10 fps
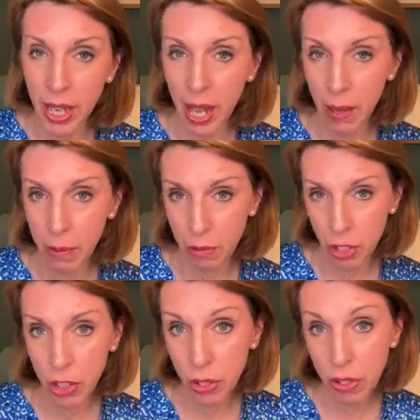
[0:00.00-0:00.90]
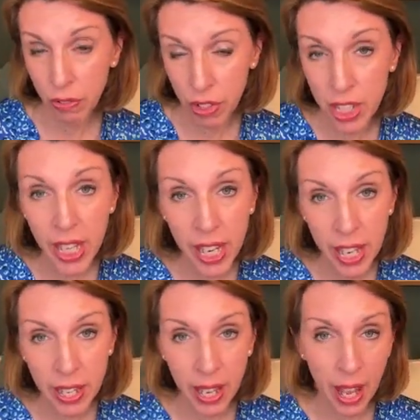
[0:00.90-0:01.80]
it helps reduce
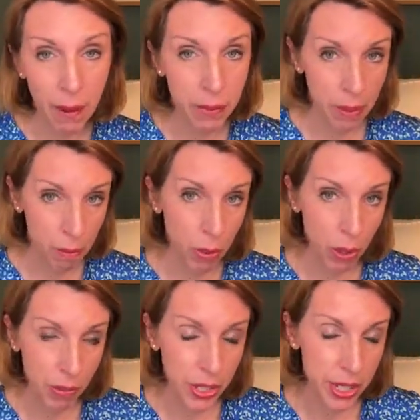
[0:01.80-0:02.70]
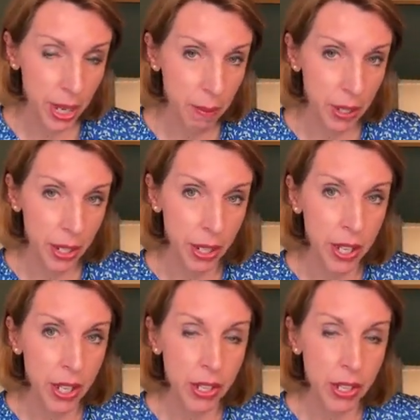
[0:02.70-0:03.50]
fatigue, it helps improve stamina.